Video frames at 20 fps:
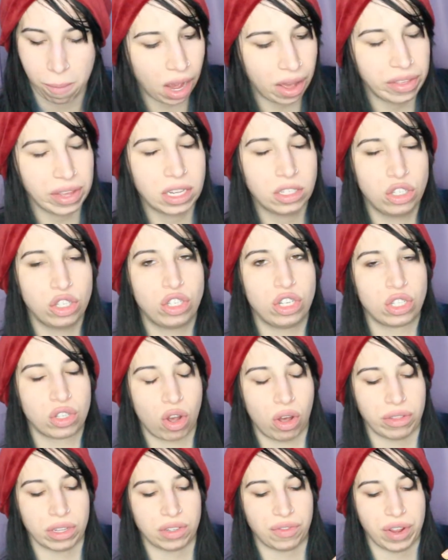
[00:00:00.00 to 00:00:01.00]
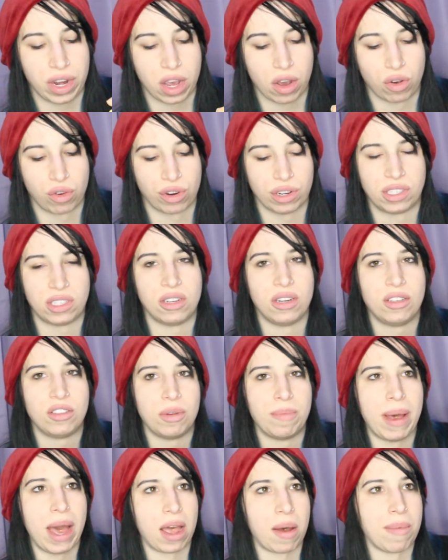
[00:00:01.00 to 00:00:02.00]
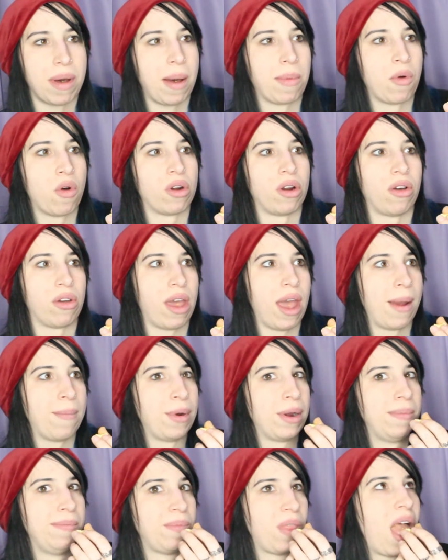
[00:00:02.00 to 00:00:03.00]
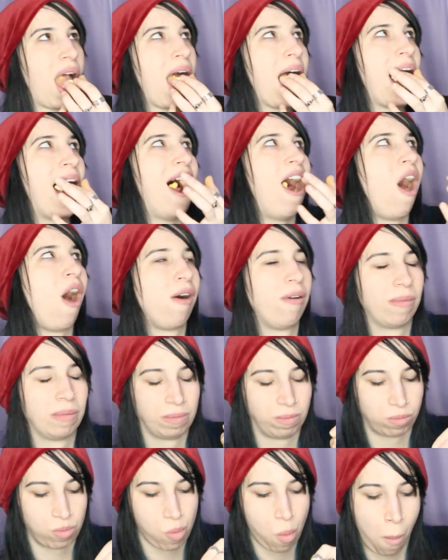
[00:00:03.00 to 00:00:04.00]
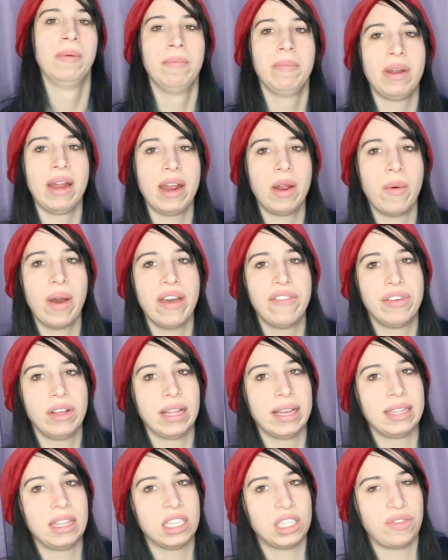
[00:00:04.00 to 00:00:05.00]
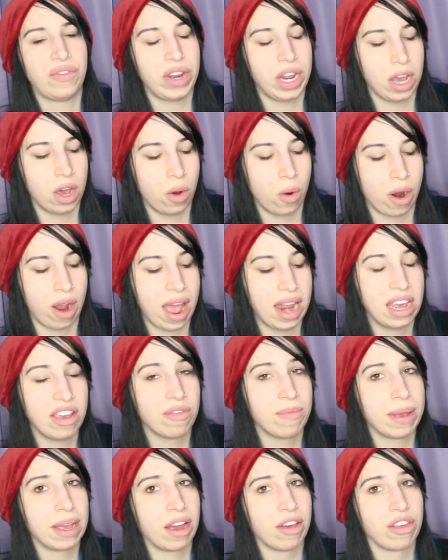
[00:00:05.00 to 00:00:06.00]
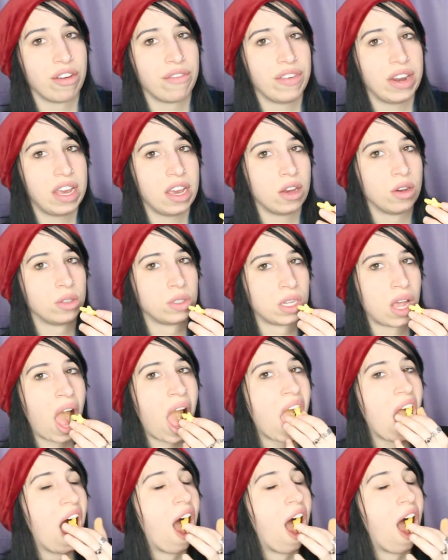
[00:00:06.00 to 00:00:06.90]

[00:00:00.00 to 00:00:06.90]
I think you should just call this video Kristen Eats a Bag of Popcorn on Camera. But anyway, if you like this video or any of my other videos,